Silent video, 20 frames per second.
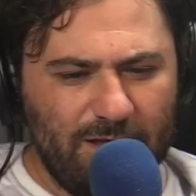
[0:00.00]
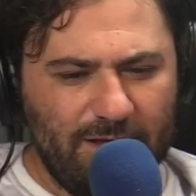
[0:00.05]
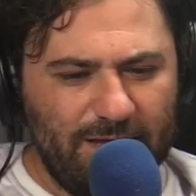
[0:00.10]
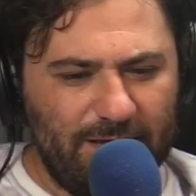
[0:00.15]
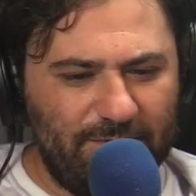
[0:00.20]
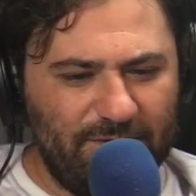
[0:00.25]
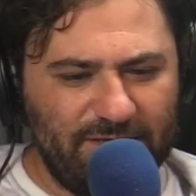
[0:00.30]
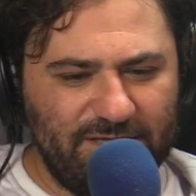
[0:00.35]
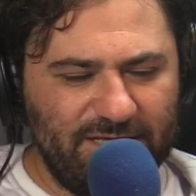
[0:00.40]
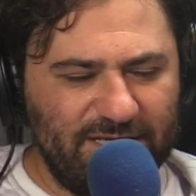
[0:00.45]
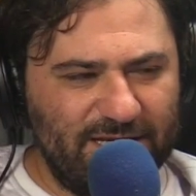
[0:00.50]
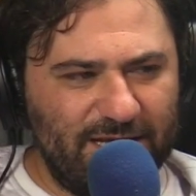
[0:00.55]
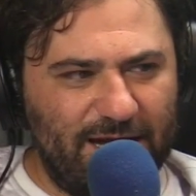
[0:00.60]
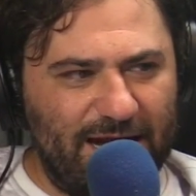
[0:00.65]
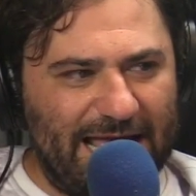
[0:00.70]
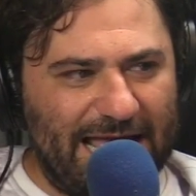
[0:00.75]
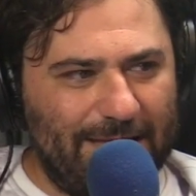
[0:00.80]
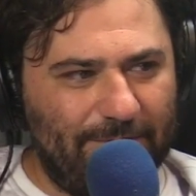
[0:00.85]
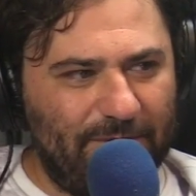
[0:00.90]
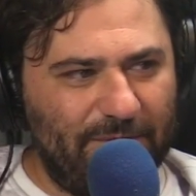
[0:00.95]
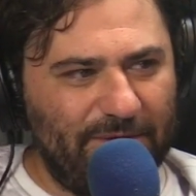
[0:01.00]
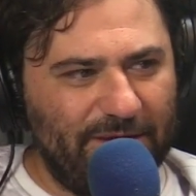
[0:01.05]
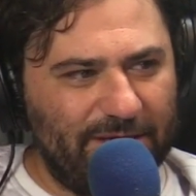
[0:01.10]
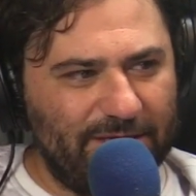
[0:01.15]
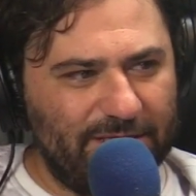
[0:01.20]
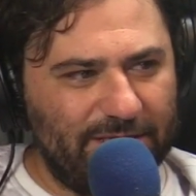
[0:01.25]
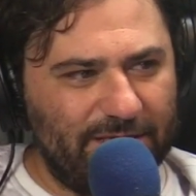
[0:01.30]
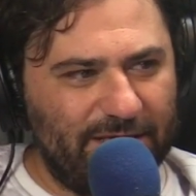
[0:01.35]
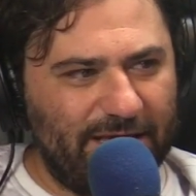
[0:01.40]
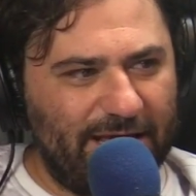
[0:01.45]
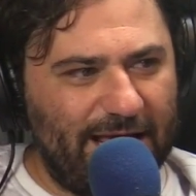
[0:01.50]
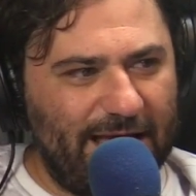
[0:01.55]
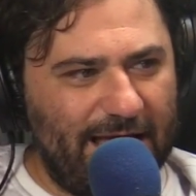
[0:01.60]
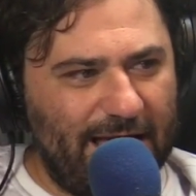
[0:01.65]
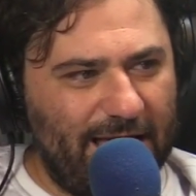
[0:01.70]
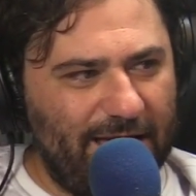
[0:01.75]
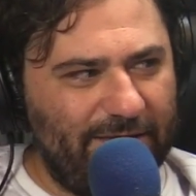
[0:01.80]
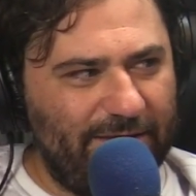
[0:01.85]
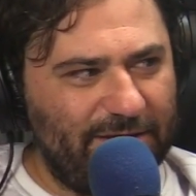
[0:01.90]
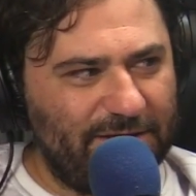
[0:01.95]
Yeah, but this isn't going to happen because the
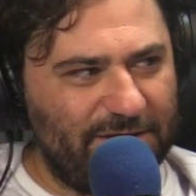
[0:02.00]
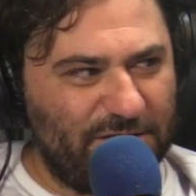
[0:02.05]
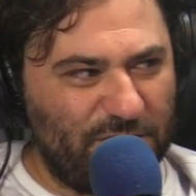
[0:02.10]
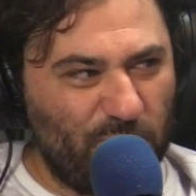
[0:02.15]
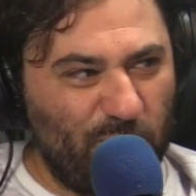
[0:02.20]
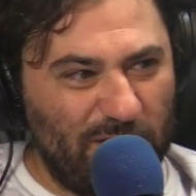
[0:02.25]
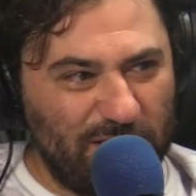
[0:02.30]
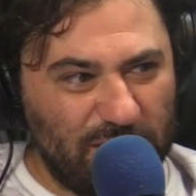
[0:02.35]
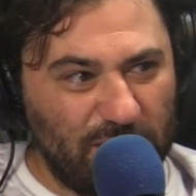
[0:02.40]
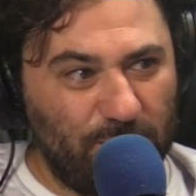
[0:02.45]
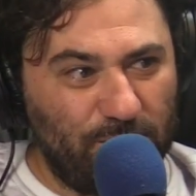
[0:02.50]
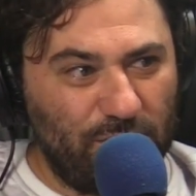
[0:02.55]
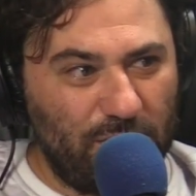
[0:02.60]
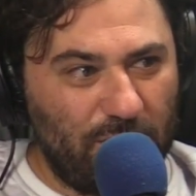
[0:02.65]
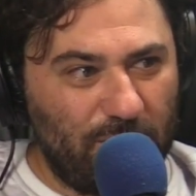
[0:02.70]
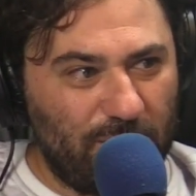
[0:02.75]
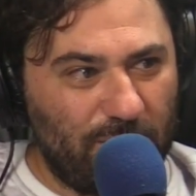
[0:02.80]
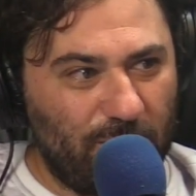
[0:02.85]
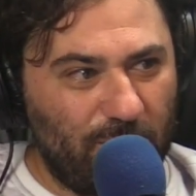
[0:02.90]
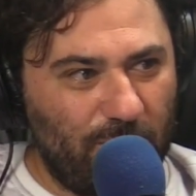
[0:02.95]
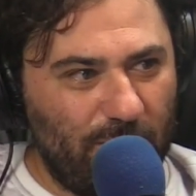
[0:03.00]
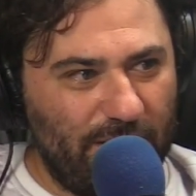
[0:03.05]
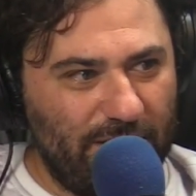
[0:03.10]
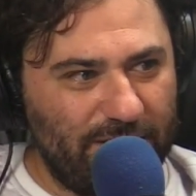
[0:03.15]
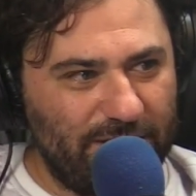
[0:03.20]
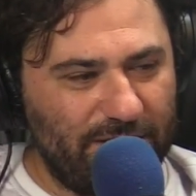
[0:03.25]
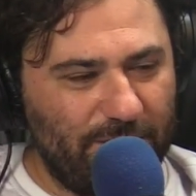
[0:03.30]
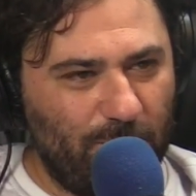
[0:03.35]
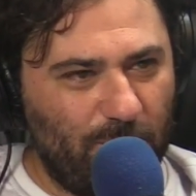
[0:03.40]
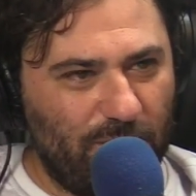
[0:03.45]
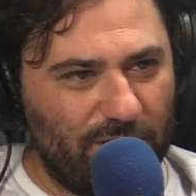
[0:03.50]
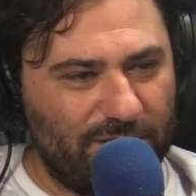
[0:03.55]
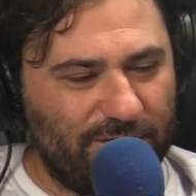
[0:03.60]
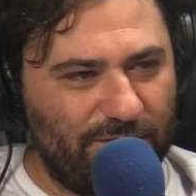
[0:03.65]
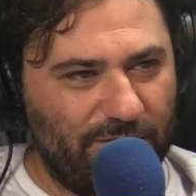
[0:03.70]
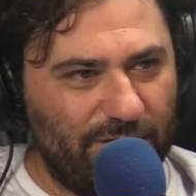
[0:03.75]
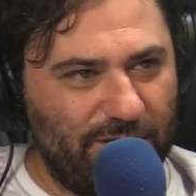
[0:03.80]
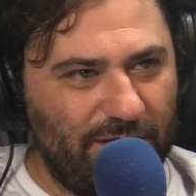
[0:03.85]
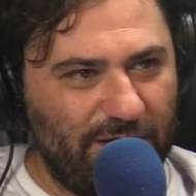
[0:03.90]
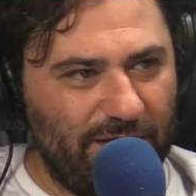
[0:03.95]
guy that's the whistleblower works
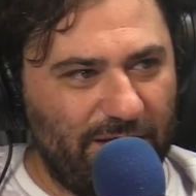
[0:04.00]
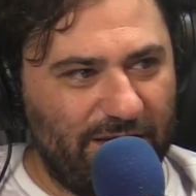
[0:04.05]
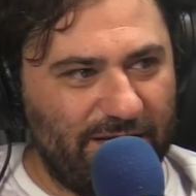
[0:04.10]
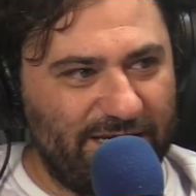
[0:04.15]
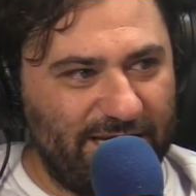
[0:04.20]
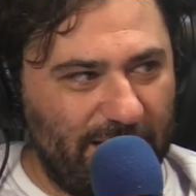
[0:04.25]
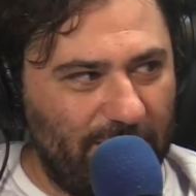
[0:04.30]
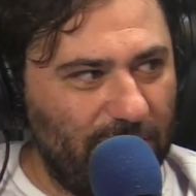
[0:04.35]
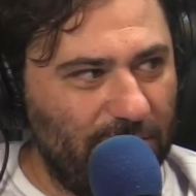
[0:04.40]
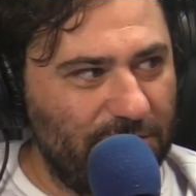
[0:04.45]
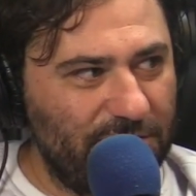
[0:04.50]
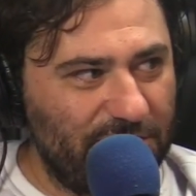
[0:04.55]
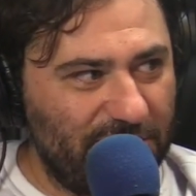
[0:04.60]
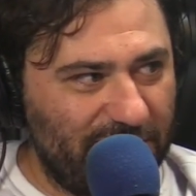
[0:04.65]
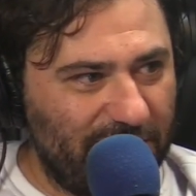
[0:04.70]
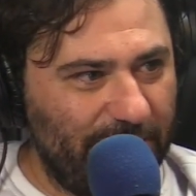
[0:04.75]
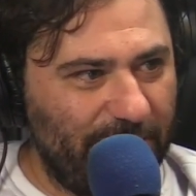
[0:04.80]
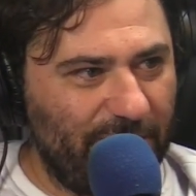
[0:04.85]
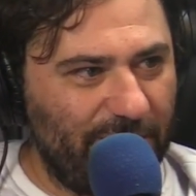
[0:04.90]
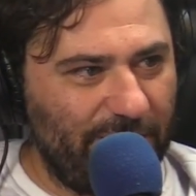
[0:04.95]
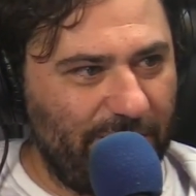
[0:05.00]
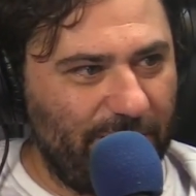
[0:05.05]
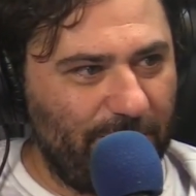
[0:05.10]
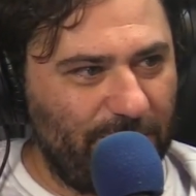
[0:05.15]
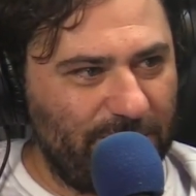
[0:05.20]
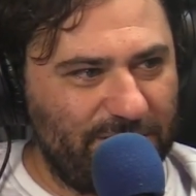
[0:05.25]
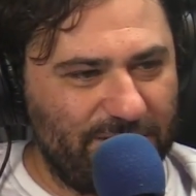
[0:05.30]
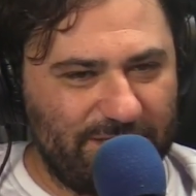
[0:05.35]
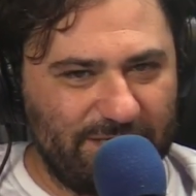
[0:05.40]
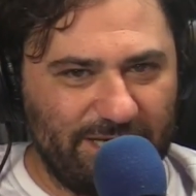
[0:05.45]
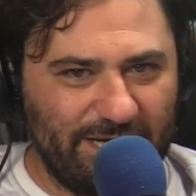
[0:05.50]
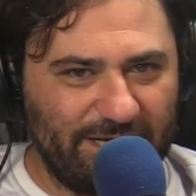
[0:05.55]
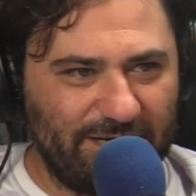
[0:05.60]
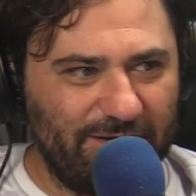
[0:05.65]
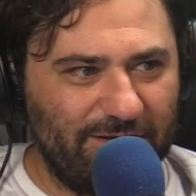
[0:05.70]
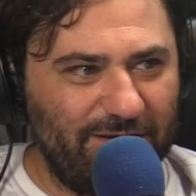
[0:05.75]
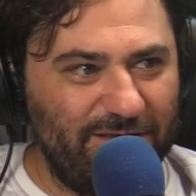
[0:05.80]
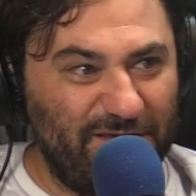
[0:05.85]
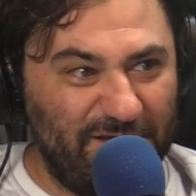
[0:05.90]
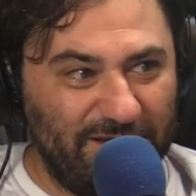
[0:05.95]
for the intelligence community, which is
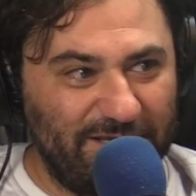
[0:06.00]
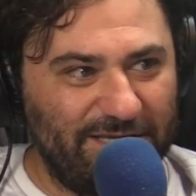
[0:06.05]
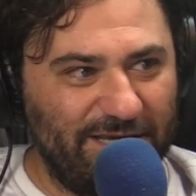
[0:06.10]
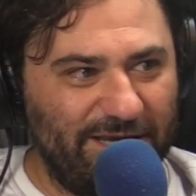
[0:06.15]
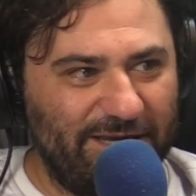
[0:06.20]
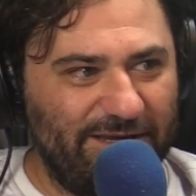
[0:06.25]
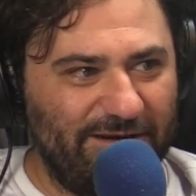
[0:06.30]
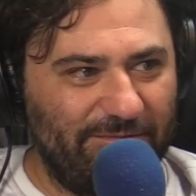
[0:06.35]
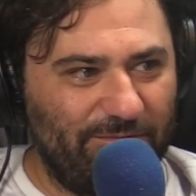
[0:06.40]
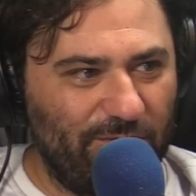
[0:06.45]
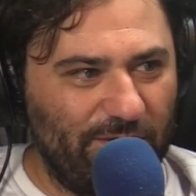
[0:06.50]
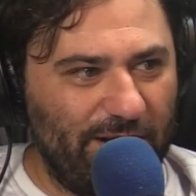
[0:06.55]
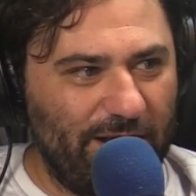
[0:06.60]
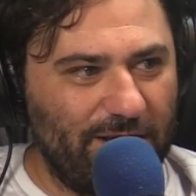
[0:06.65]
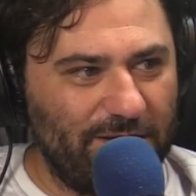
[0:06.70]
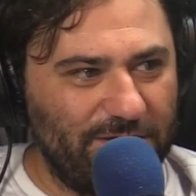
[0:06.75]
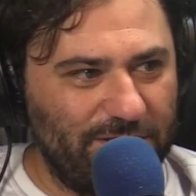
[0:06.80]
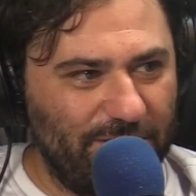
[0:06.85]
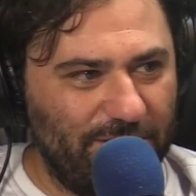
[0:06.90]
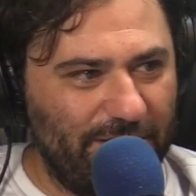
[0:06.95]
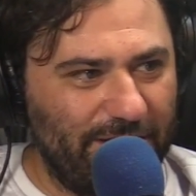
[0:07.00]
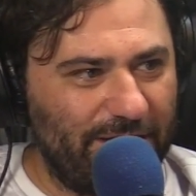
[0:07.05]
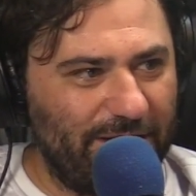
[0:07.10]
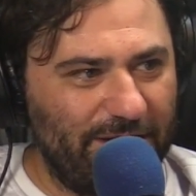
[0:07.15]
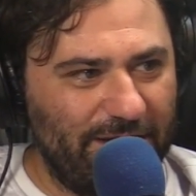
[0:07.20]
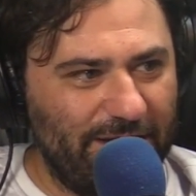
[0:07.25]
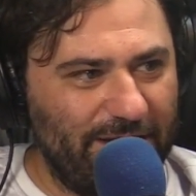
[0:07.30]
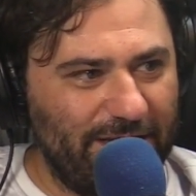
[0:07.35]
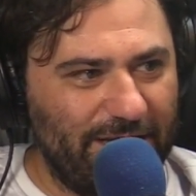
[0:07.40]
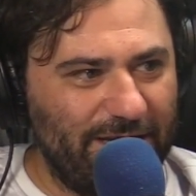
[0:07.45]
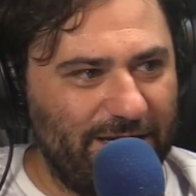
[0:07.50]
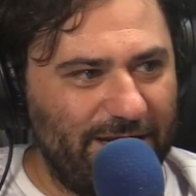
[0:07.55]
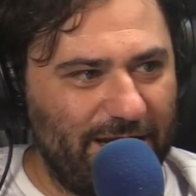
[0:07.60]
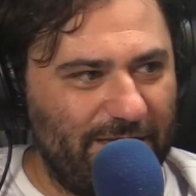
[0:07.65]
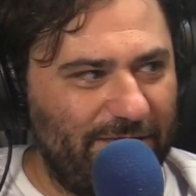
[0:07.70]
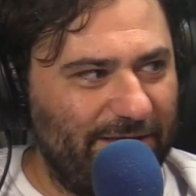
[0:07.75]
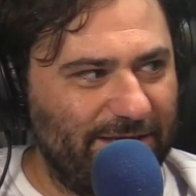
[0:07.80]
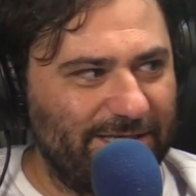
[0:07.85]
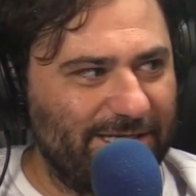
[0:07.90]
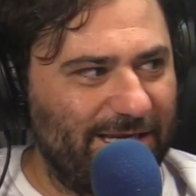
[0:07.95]
technically the executive branch. So, like,
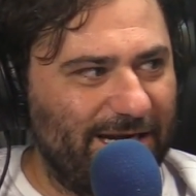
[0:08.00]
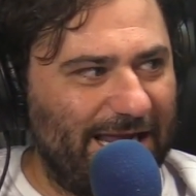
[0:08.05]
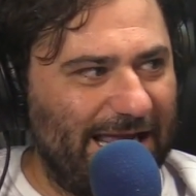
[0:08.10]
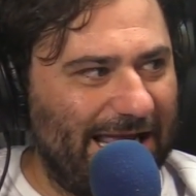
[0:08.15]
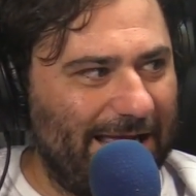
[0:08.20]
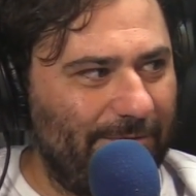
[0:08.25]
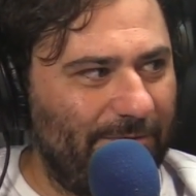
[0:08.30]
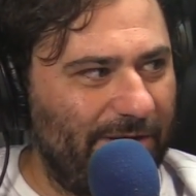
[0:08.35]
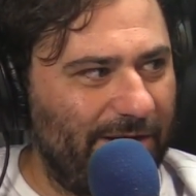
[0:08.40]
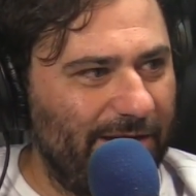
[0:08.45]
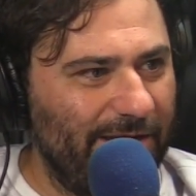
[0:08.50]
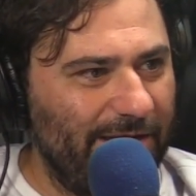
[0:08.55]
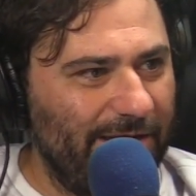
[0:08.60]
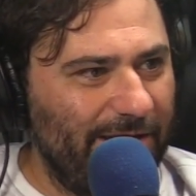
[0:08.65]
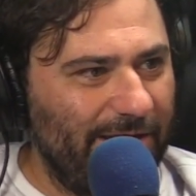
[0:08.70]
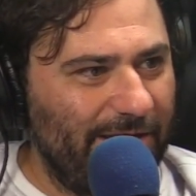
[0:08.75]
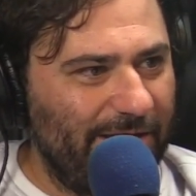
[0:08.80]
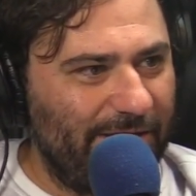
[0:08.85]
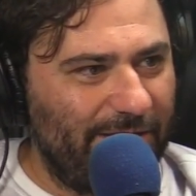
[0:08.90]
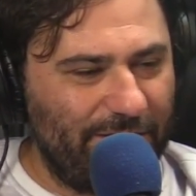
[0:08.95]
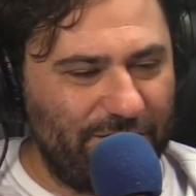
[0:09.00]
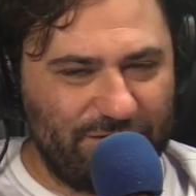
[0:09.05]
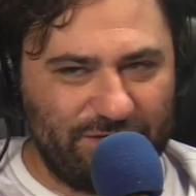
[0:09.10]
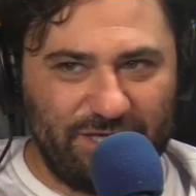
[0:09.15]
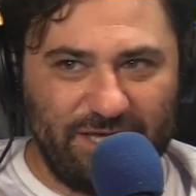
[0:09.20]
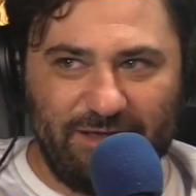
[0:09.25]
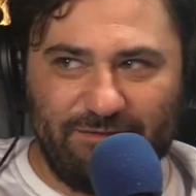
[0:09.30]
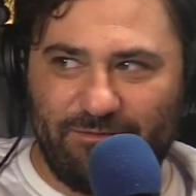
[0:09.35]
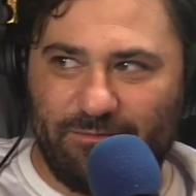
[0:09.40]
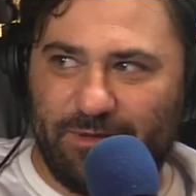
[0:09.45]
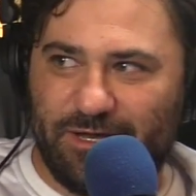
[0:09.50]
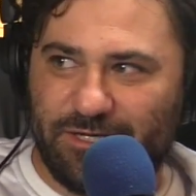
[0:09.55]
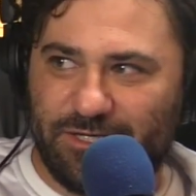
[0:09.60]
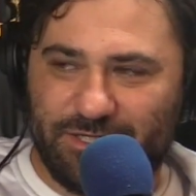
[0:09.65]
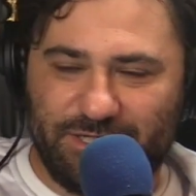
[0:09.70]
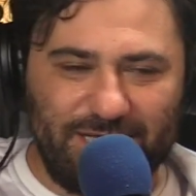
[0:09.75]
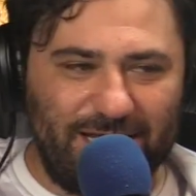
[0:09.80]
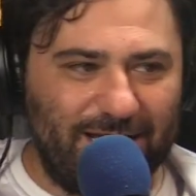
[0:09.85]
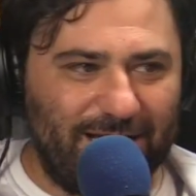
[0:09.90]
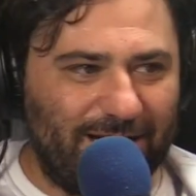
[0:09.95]
nothing's going to happen. The information
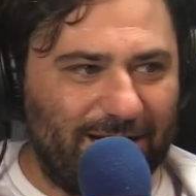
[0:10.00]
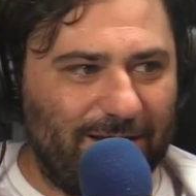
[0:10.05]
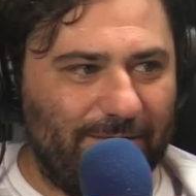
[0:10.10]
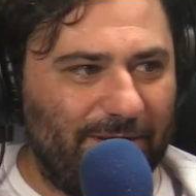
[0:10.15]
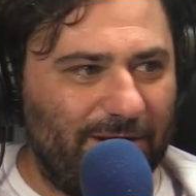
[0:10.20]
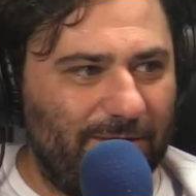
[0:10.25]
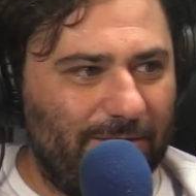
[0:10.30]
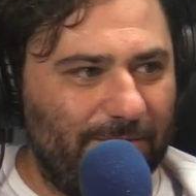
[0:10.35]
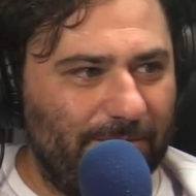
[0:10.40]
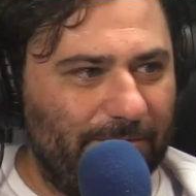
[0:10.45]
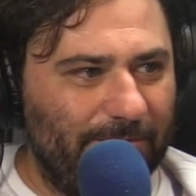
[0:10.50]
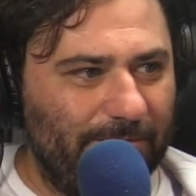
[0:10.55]
is not going to come out.